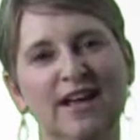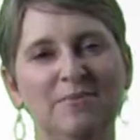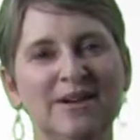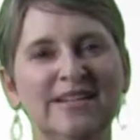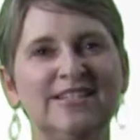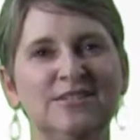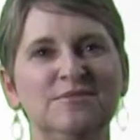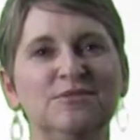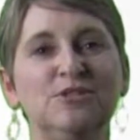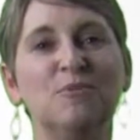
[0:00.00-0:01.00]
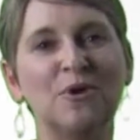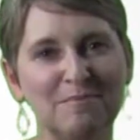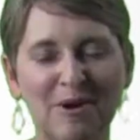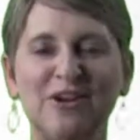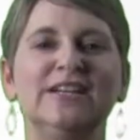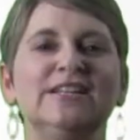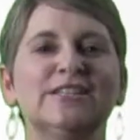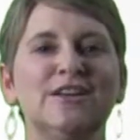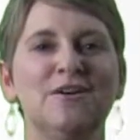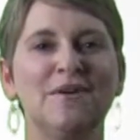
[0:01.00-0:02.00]
wanted to do more in marketing,
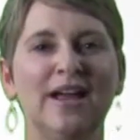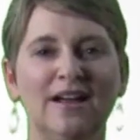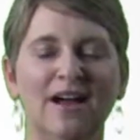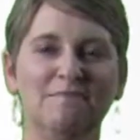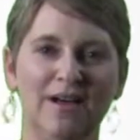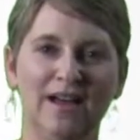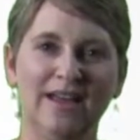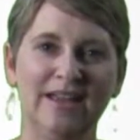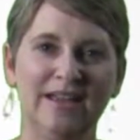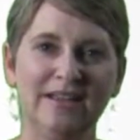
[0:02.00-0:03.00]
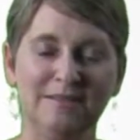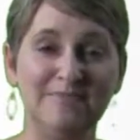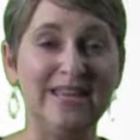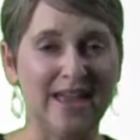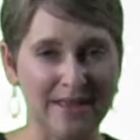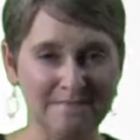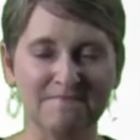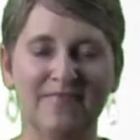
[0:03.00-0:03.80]
so I got my MBA.